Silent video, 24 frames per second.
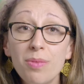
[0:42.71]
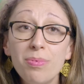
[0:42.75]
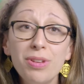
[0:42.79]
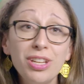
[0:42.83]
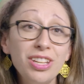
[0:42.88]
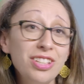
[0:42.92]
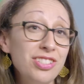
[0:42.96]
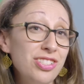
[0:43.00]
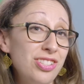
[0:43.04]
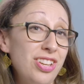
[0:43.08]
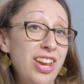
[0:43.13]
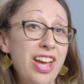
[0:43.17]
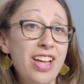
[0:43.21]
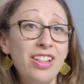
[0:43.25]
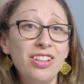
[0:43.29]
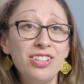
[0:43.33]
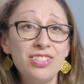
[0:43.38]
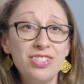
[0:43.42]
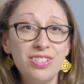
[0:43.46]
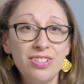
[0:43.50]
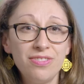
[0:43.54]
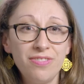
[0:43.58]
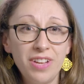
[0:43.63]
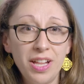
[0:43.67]
The biggest
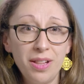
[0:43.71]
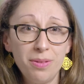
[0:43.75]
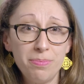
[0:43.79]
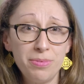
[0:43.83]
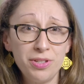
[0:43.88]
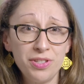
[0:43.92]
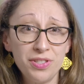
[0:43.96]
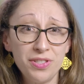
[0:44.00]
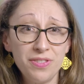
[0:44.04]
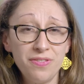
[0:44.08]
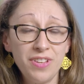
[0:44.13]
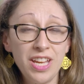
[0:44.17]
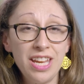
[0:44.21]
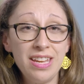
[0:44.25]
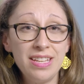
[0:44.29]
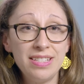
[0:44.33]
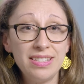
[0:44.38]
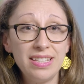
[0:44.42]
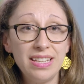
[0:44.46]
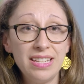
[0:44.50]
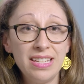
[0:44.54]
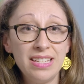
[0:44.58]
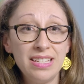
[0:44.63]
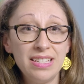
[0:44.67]
challenge developers
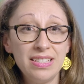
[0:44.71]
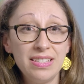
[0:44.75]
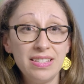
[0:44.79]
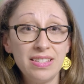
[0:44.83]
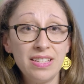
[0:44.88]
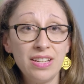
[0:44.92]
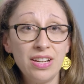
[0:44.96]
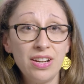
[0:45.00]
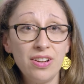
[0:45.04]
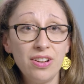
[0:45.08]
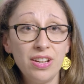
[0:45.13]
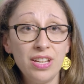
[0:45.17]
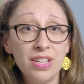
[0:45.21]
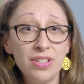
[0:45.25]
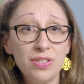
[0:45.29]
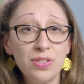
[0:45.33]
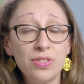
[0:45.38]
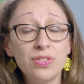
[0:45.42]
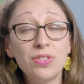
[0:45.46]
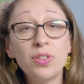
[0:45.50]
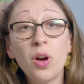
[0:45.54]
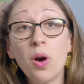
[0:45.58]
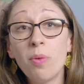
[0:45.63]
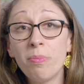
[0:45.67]
face is there is
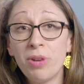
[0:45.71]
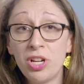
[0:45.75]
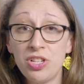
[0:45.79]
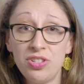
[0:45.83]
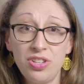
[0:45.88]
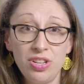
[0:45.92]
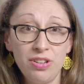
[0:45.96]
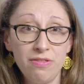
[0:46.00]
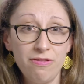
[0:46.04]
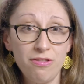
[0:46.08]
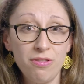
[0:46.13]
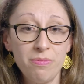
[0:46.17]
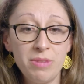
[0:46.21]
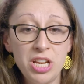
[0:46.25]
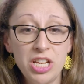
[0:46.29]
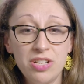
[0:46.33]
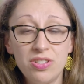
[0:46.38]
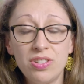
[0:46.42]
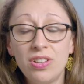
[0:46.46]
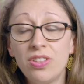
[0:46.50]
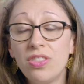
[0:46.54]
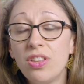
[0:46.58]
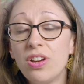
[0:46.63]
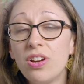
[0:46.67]
so much information.